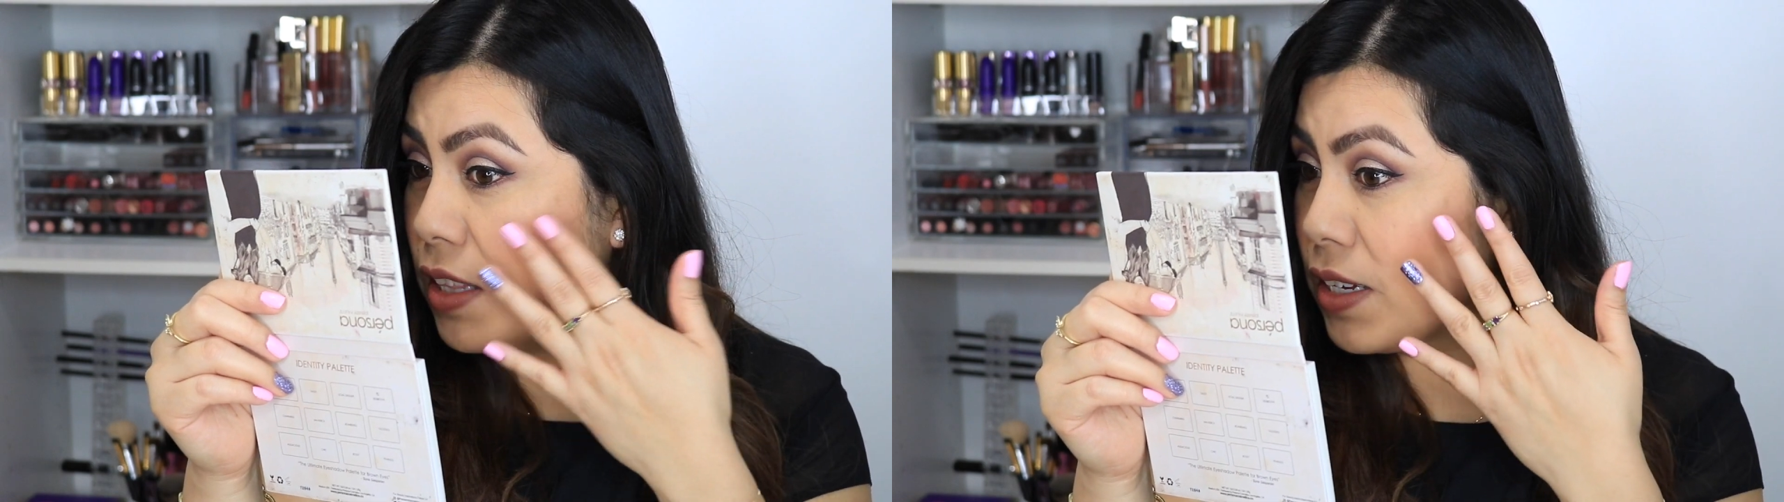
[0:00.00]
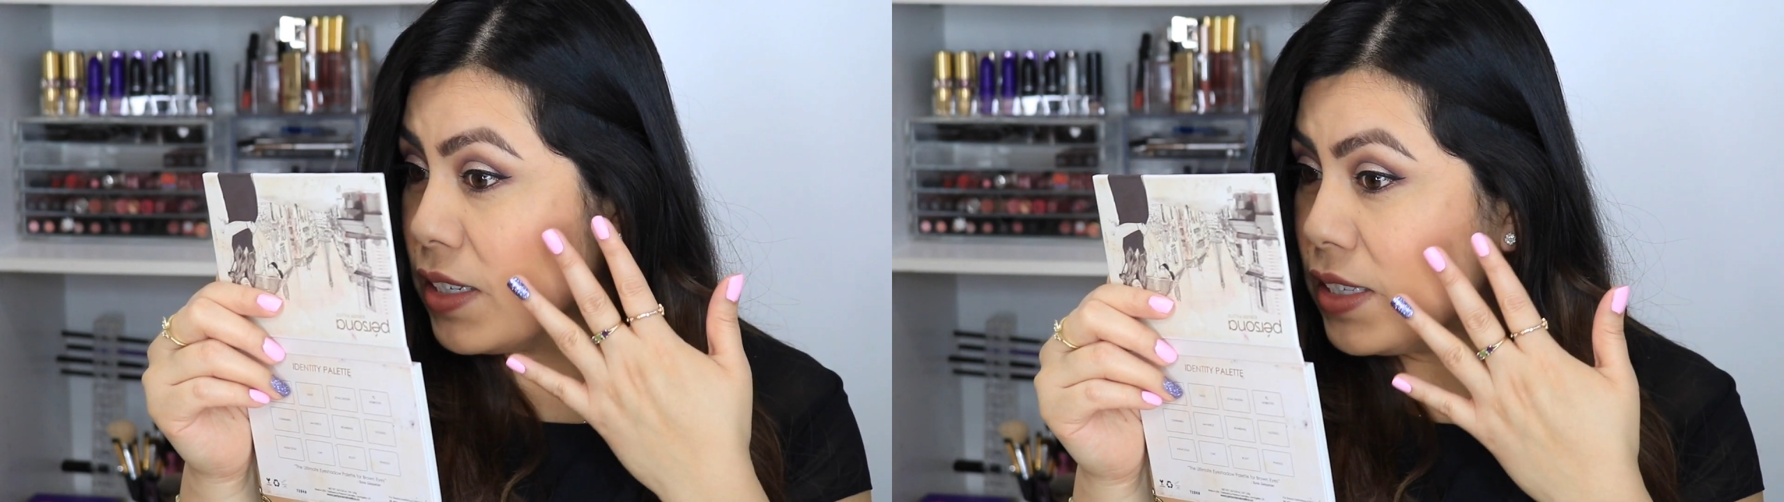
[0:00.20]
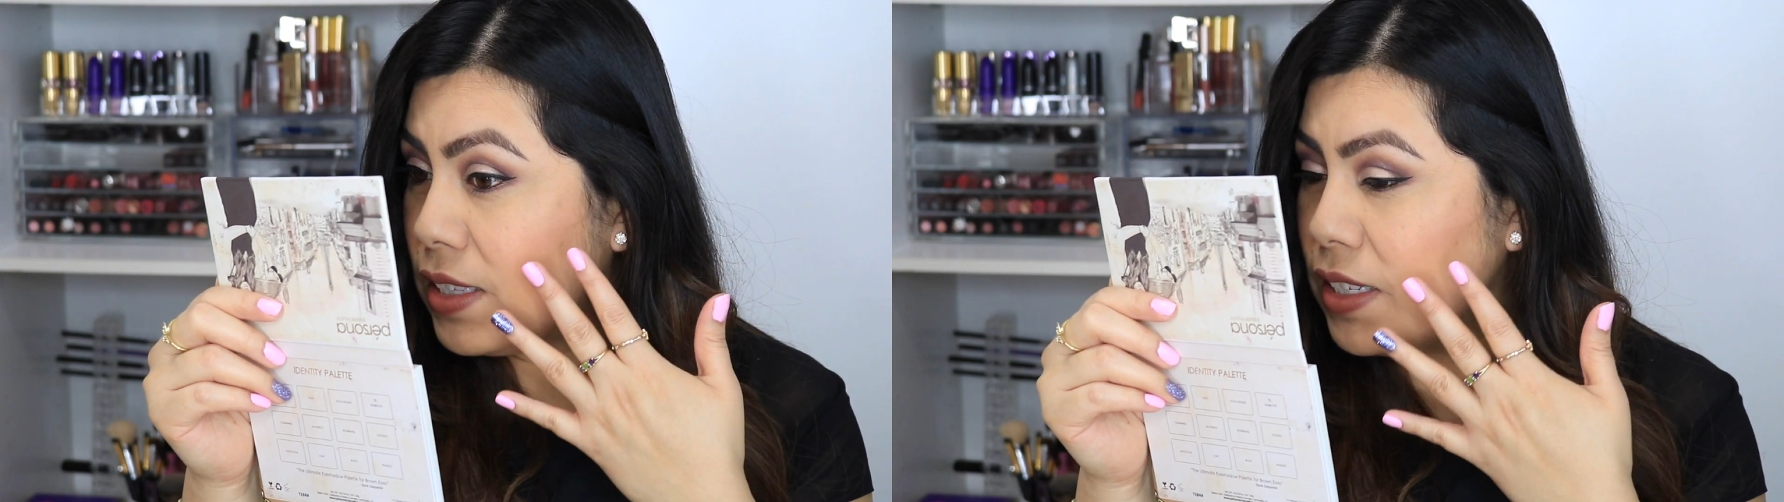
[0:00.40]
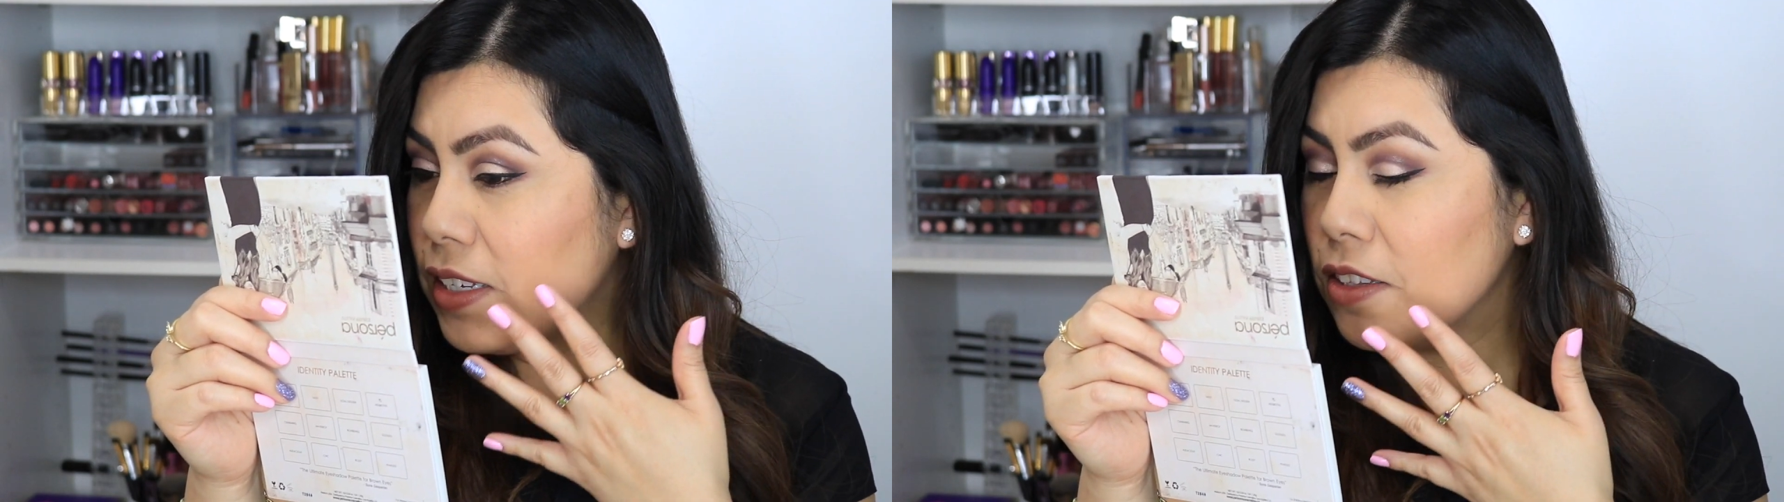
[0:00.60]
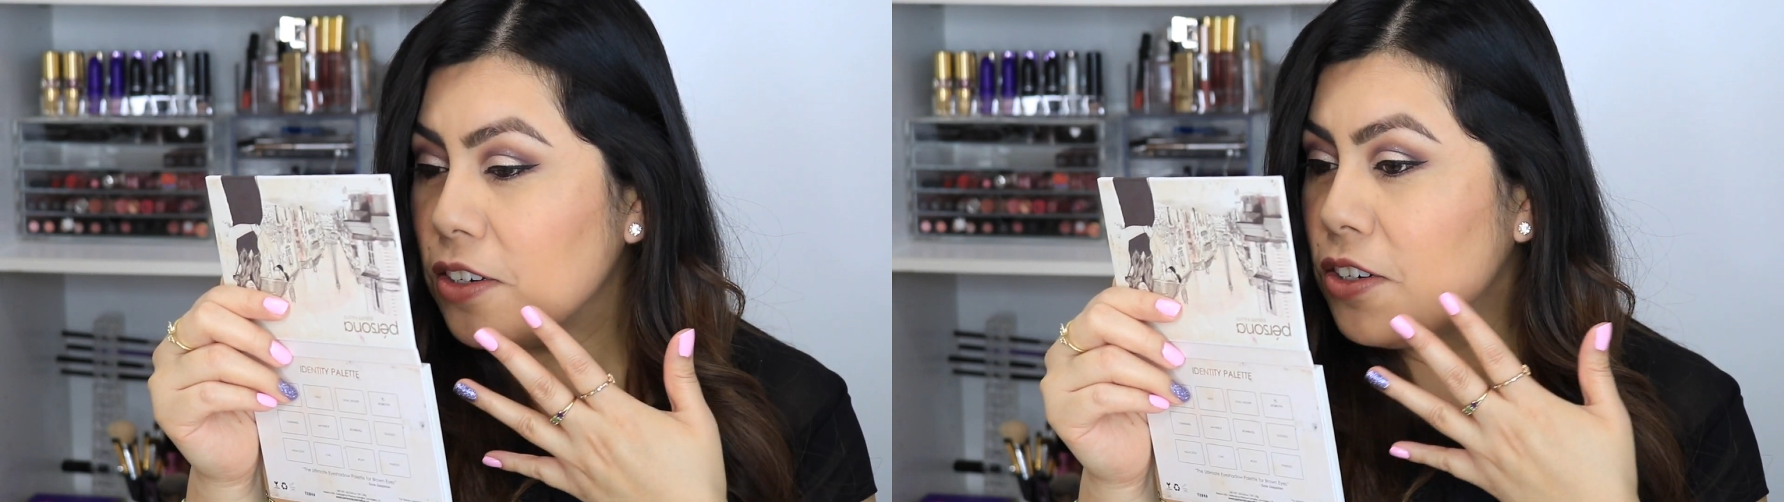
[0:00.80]
the
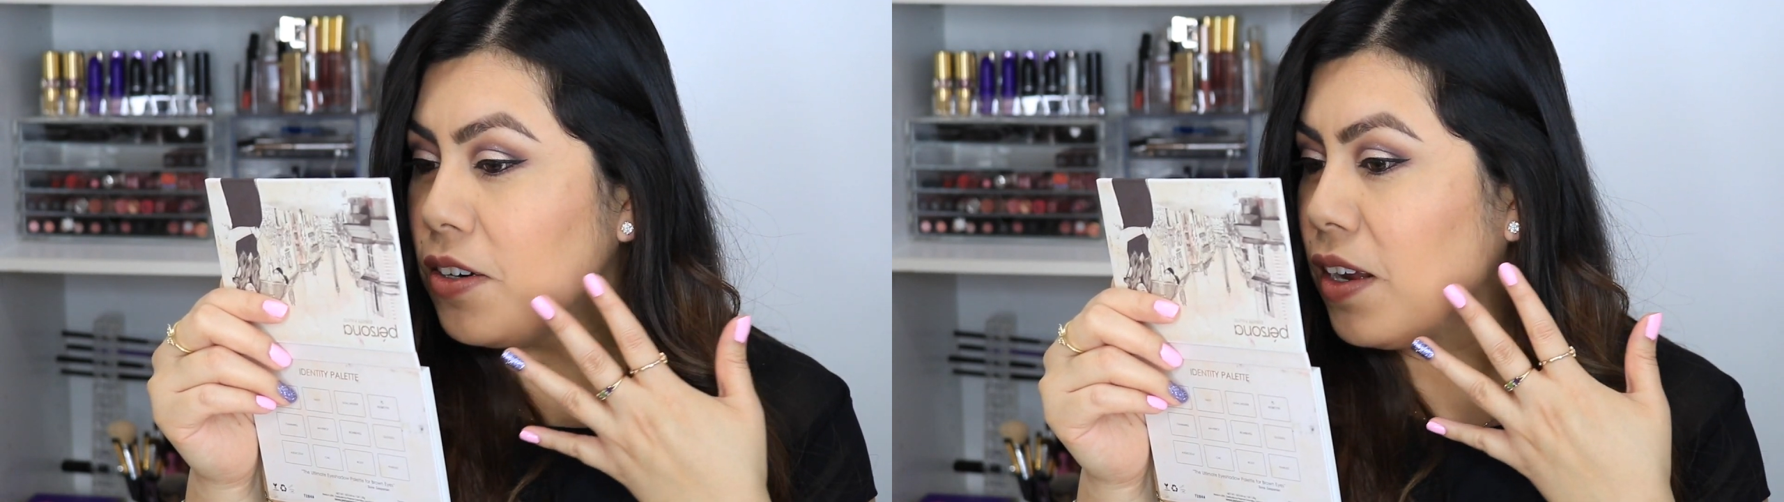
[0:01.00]
concealer,